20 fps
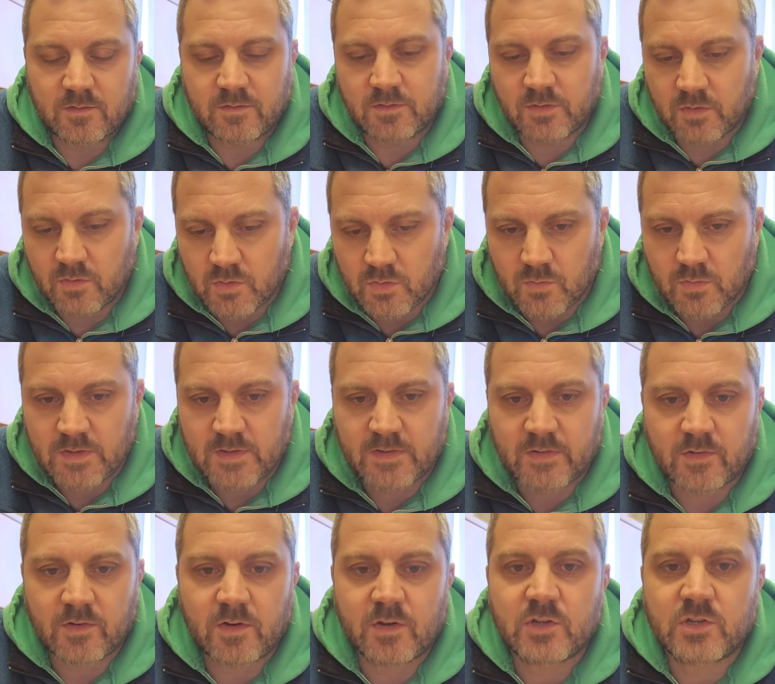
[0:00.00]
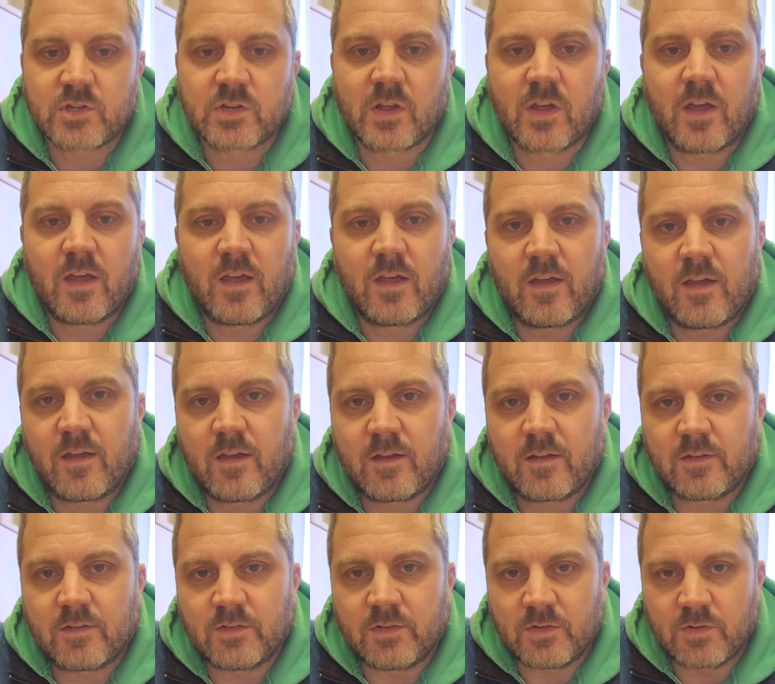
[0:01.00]
Do the research,
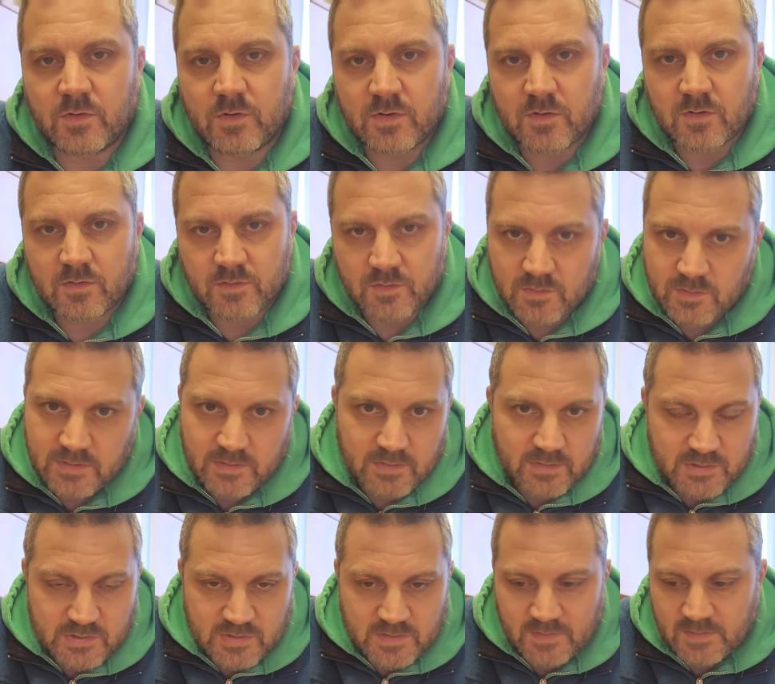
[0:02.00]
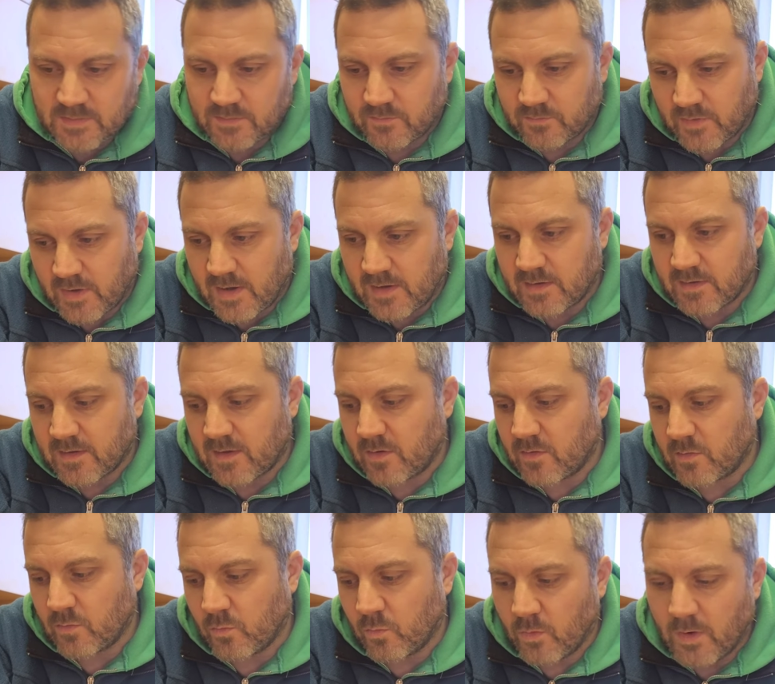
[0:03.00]
do your due diligence in finding
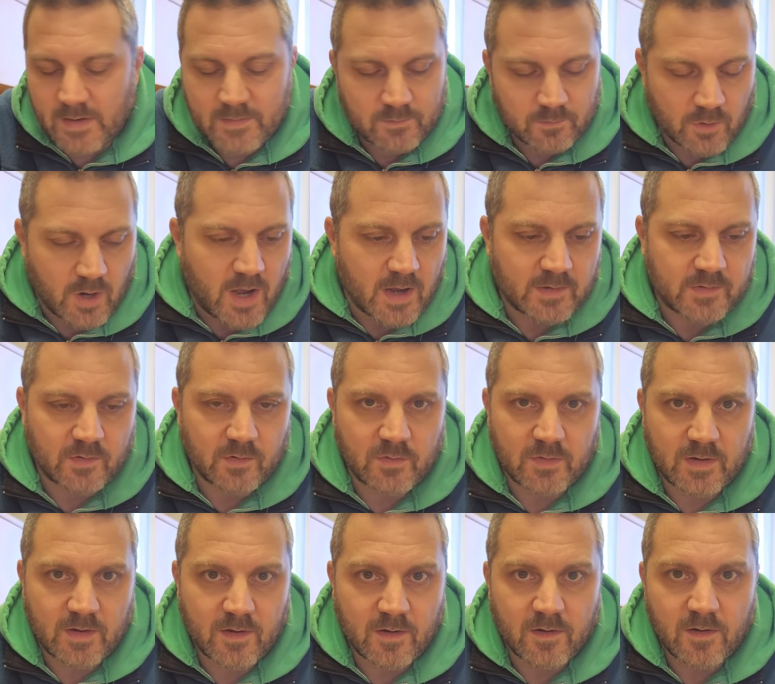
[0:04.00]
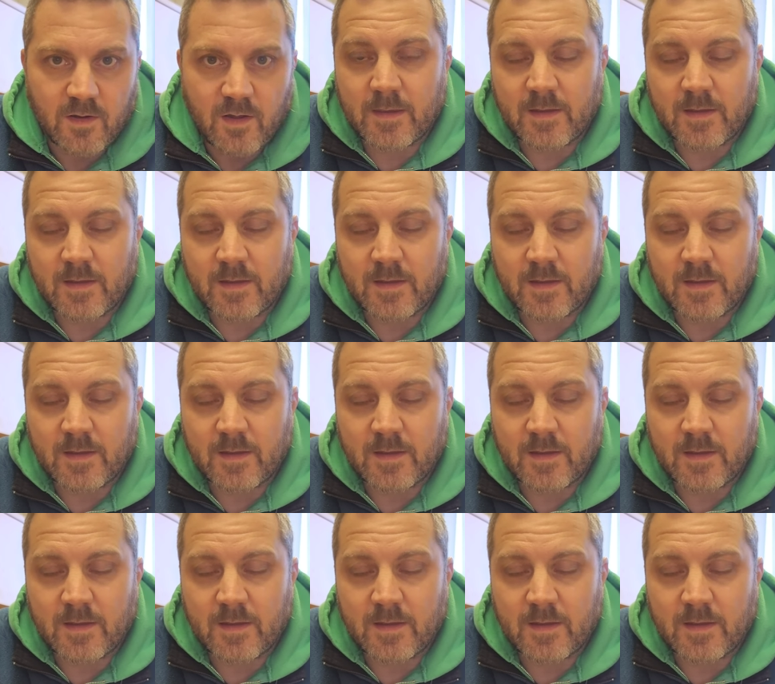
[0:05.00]
out what rocks are there.